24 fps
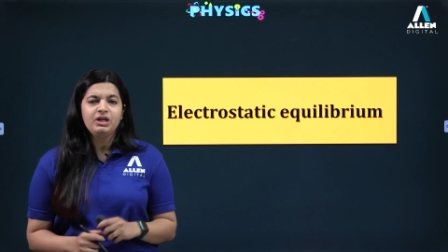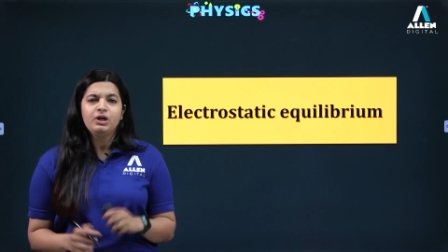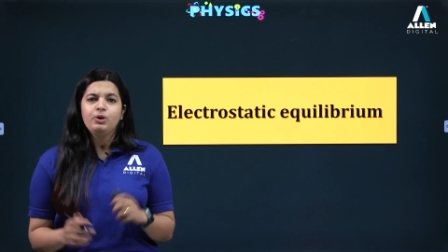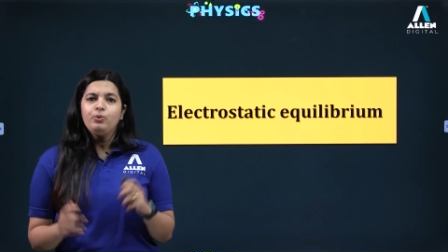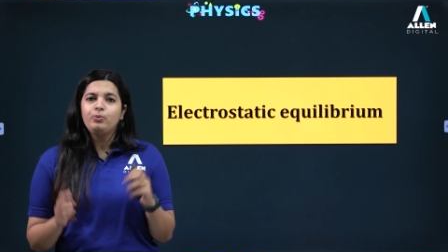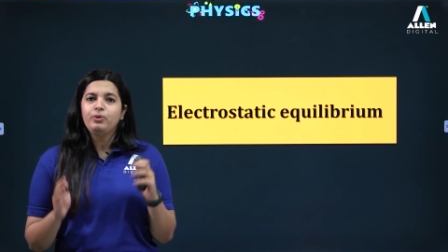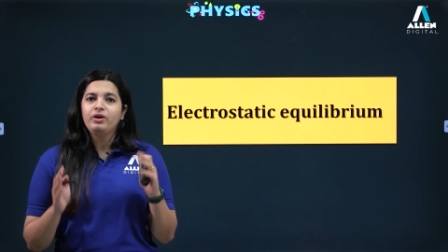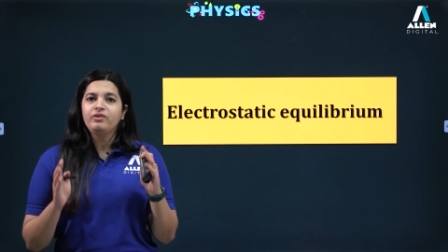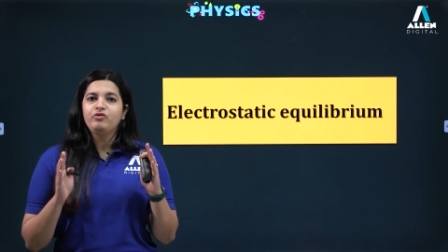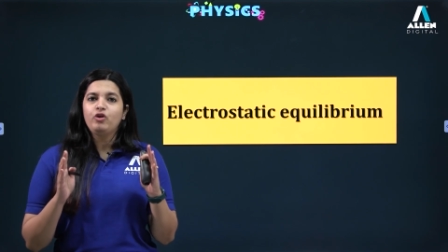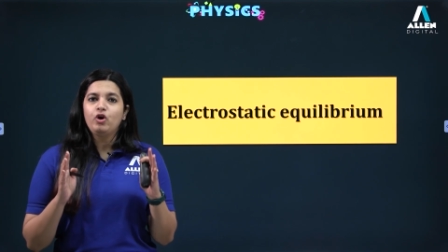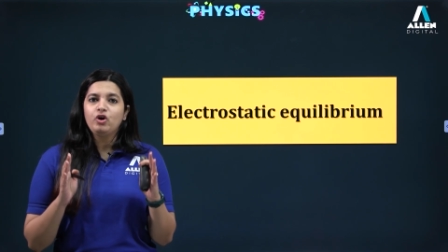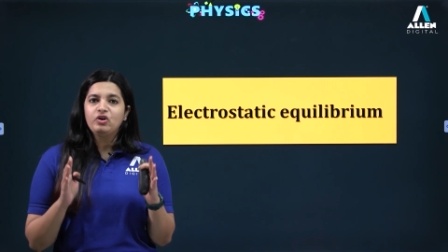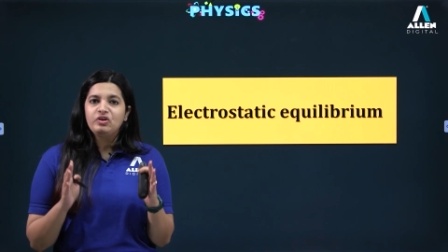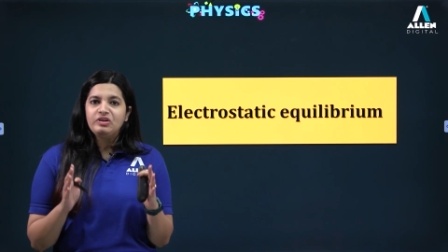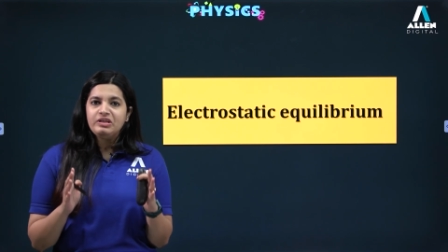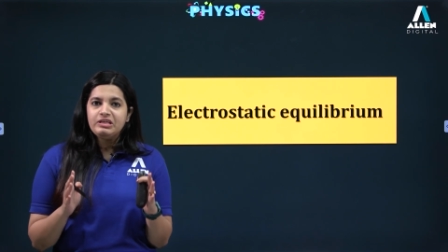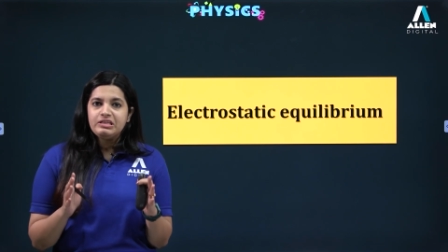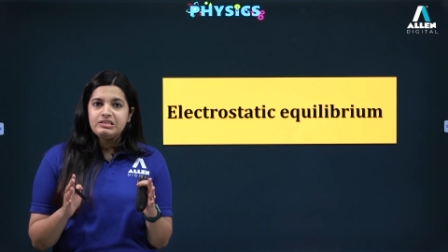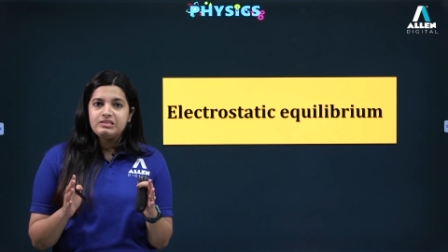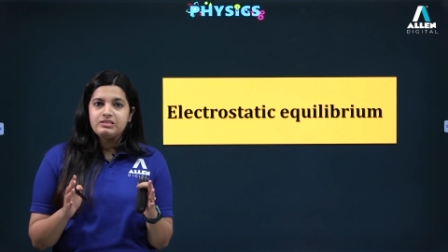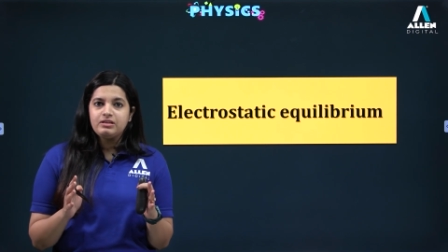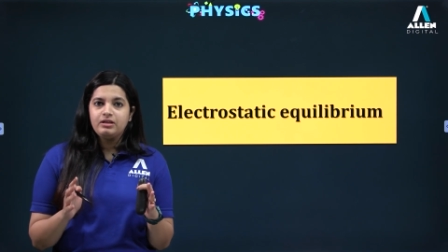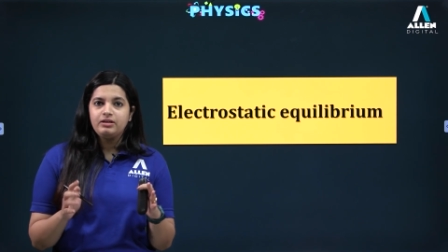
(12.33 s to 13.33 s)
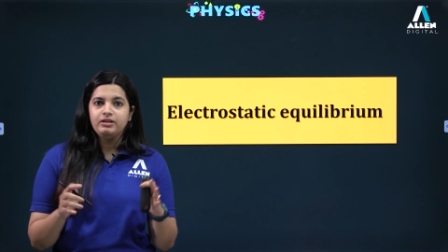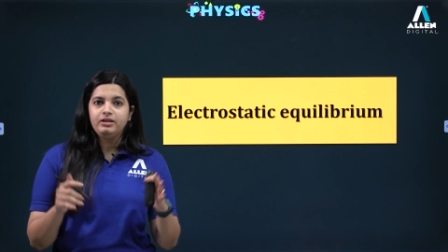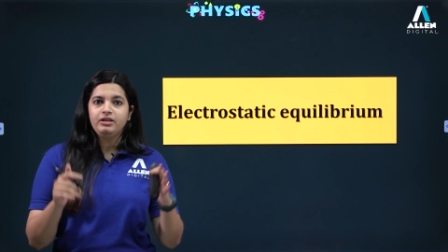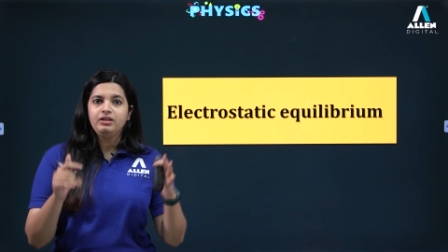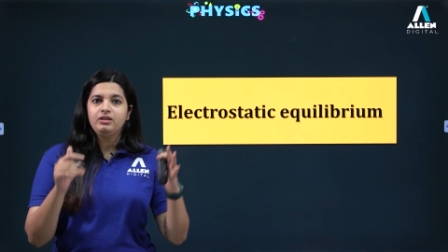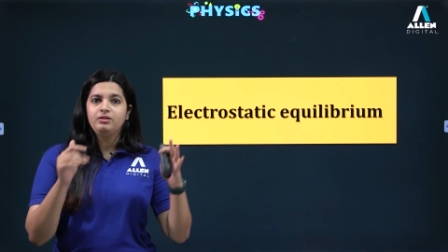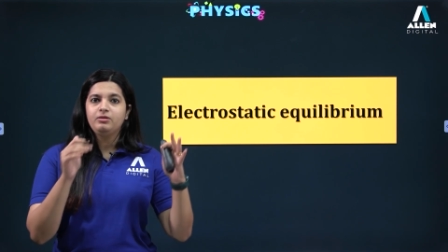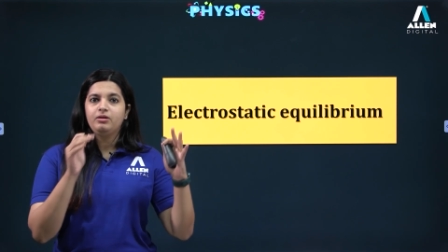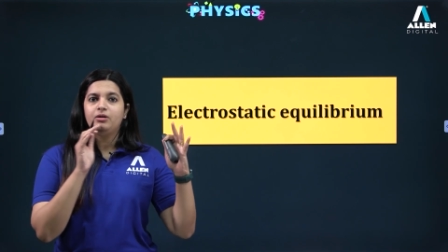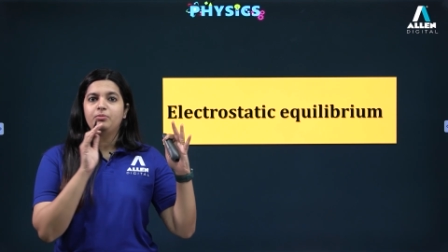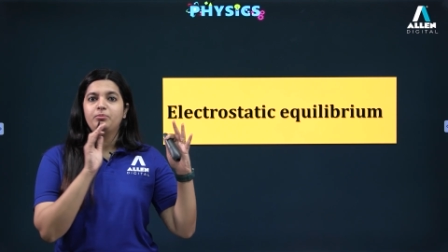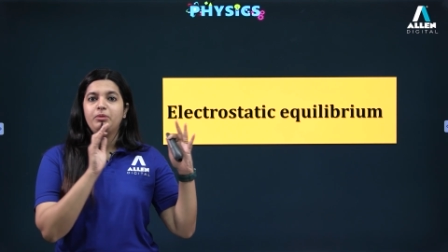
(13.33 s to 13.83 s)
We have already studied
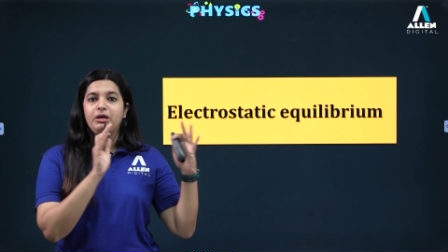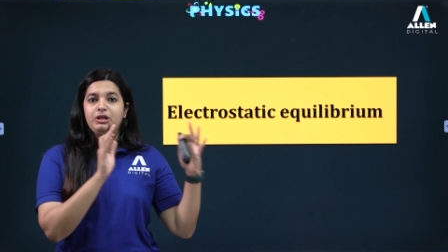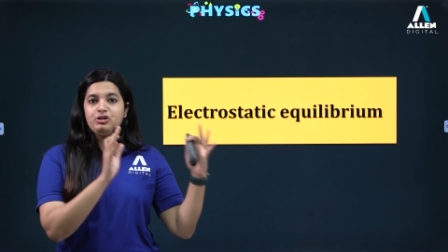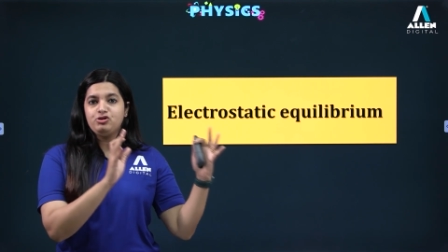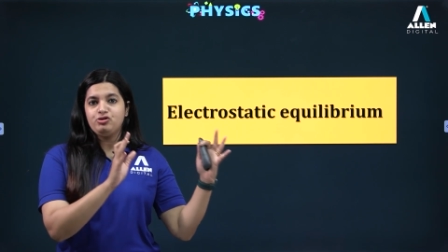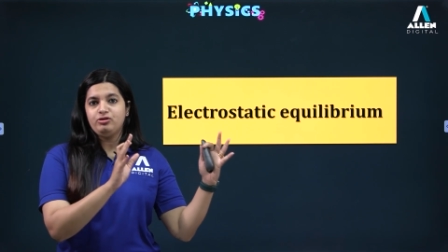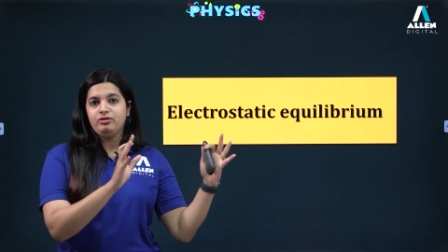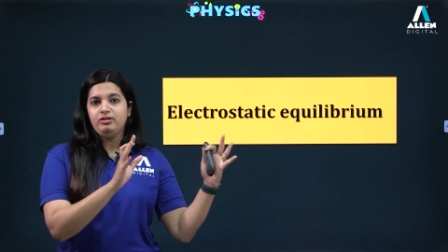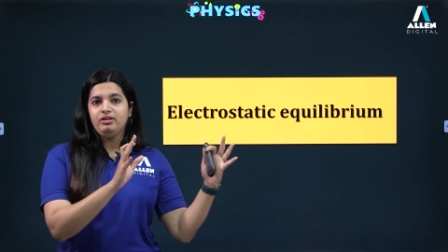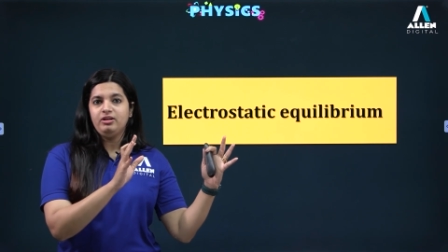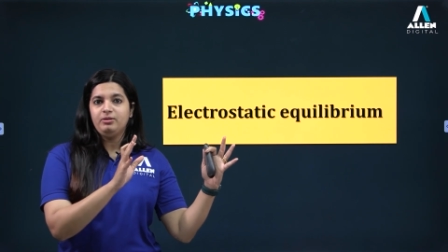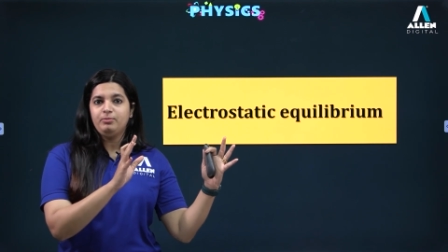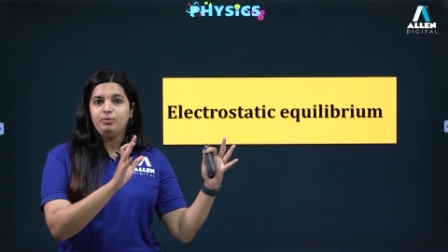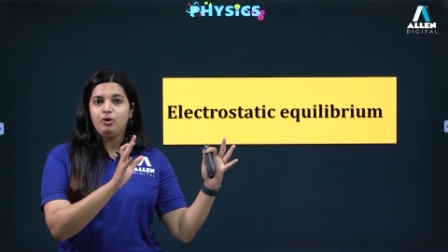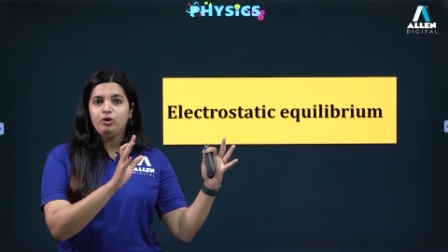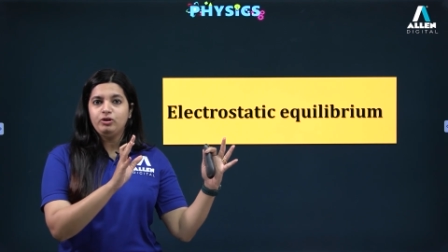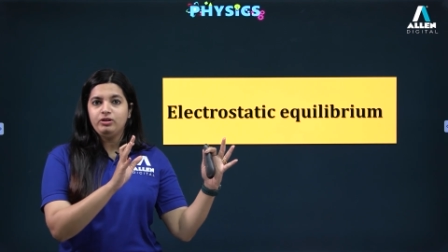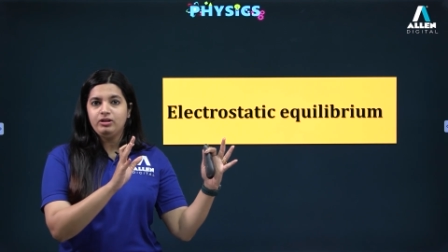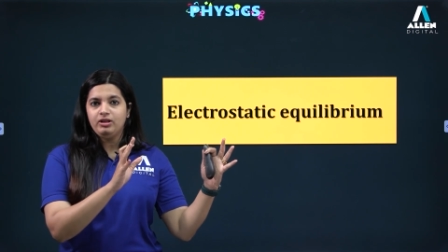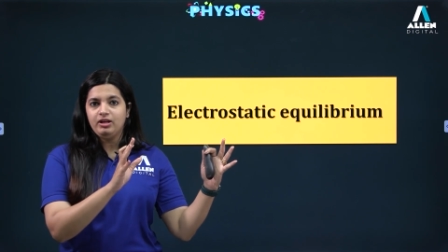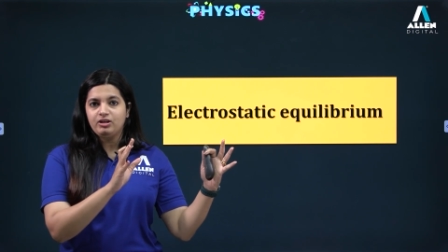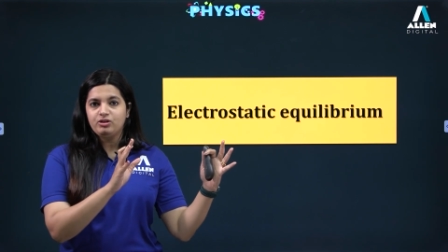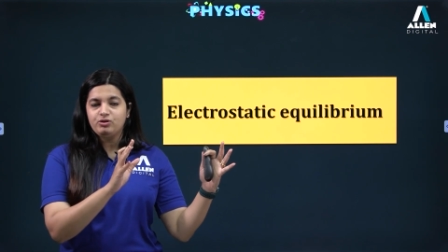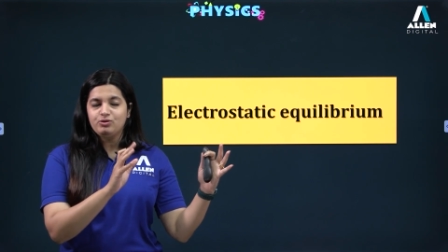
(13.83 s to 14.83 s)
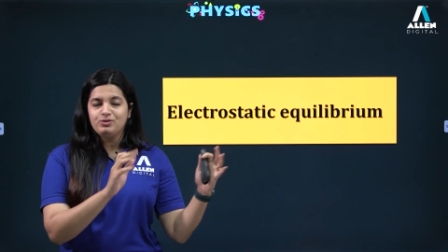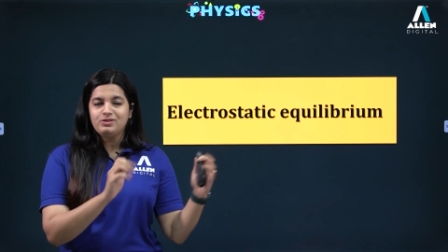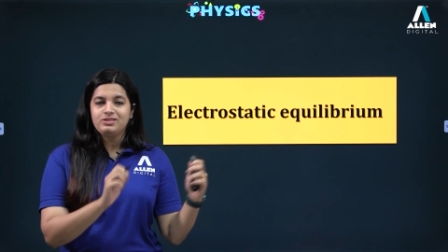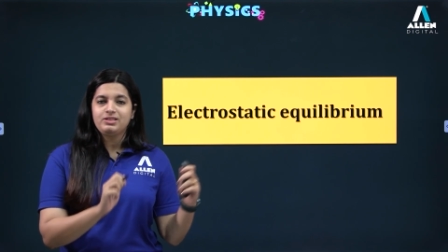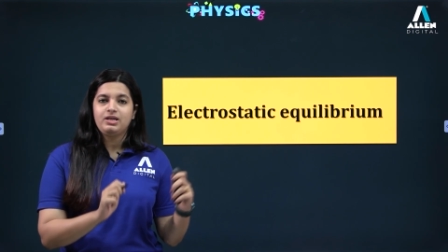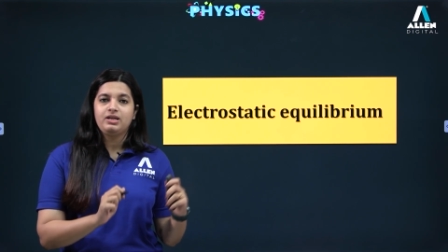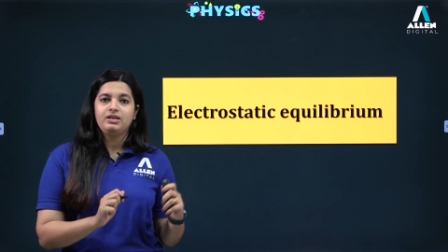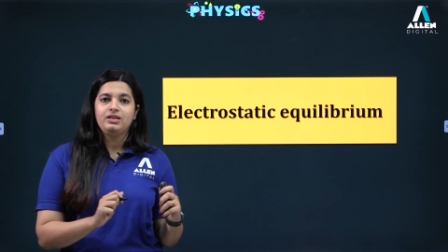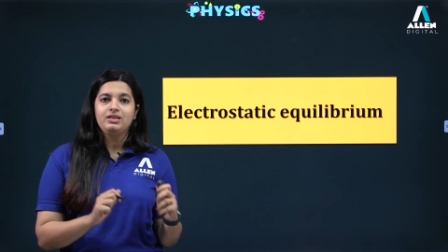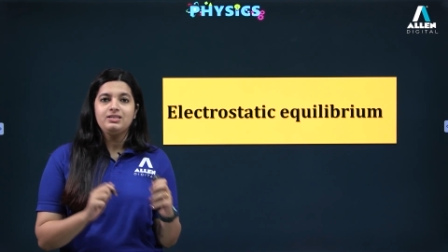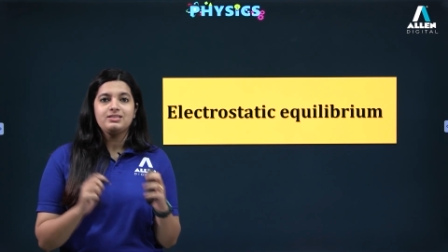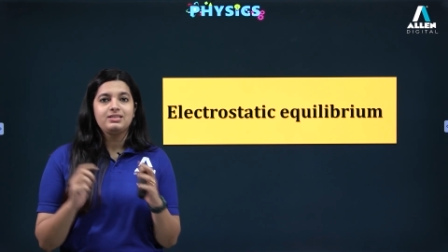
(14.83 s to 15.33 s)
majorly about
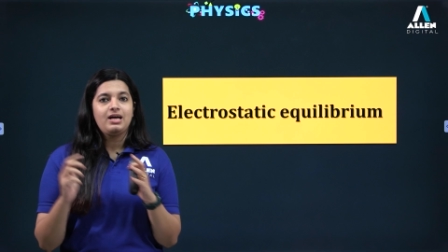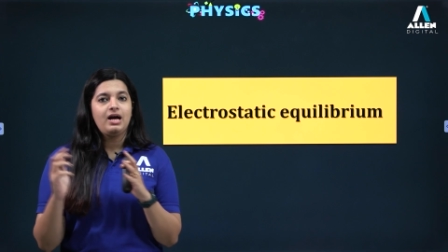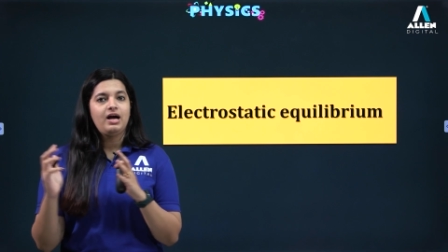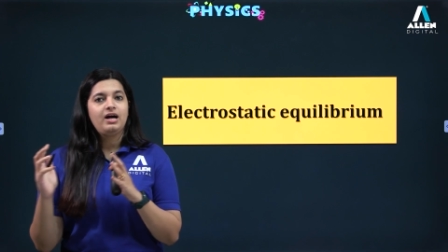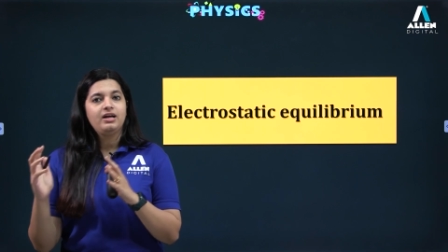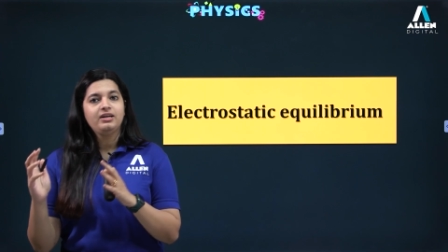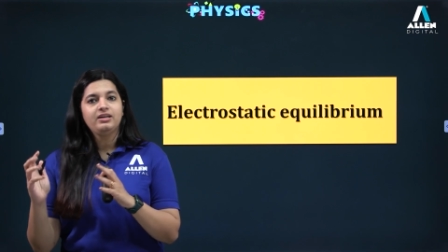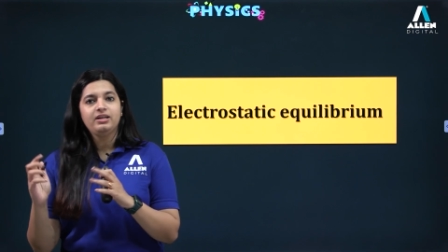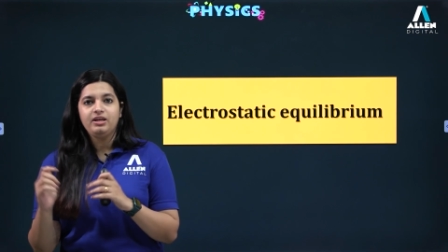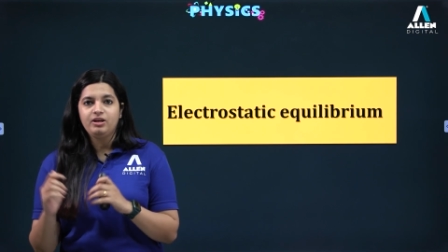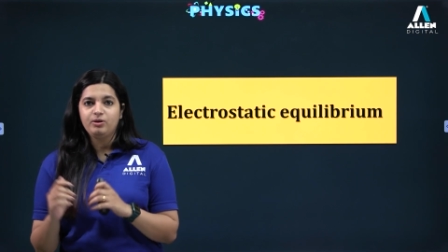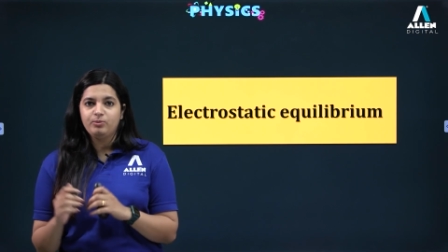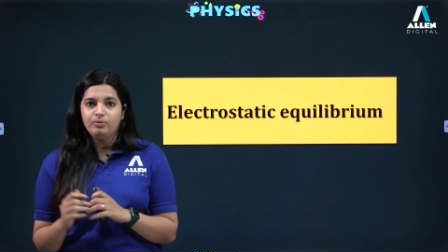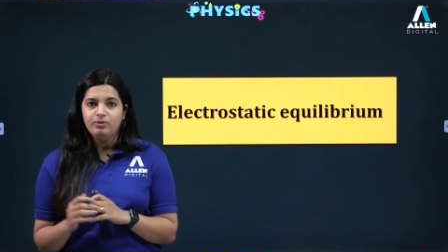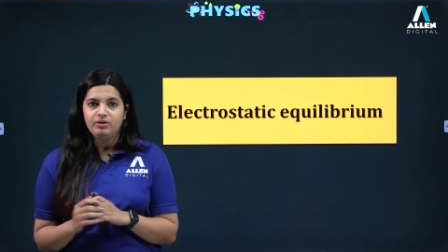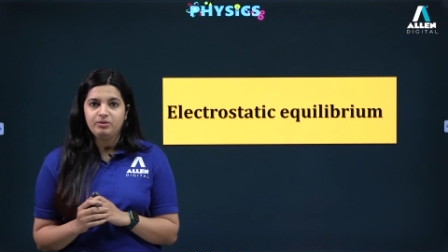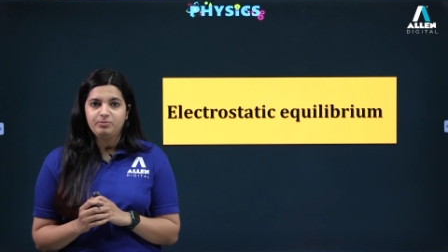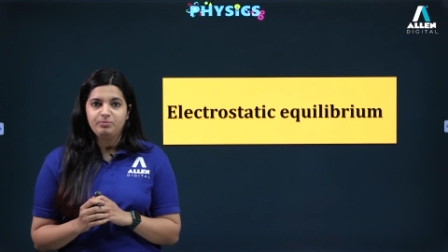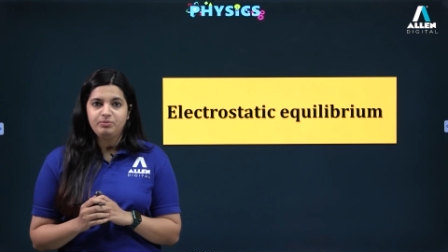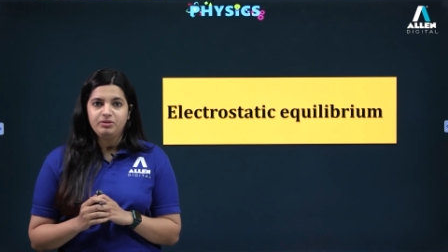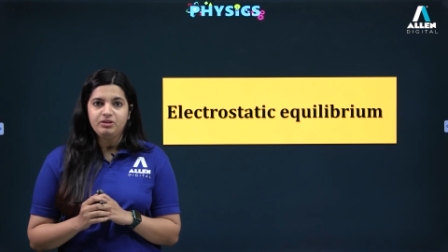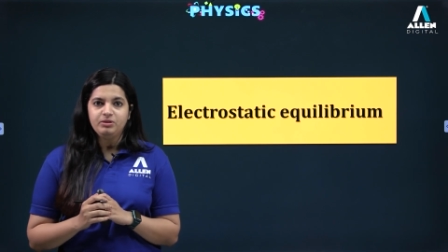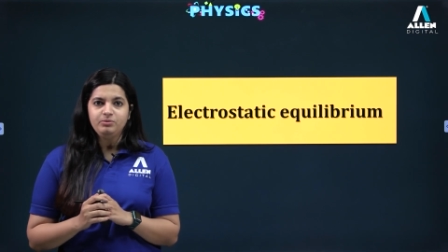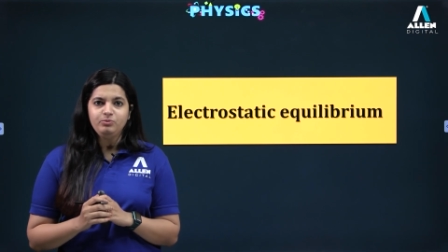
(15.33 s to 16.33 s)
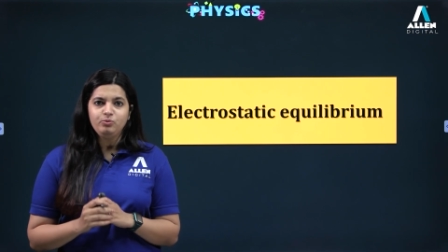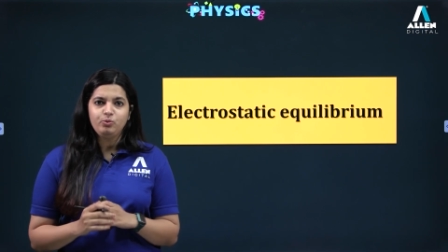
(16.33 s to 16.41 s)
electrostatics and equilibrium,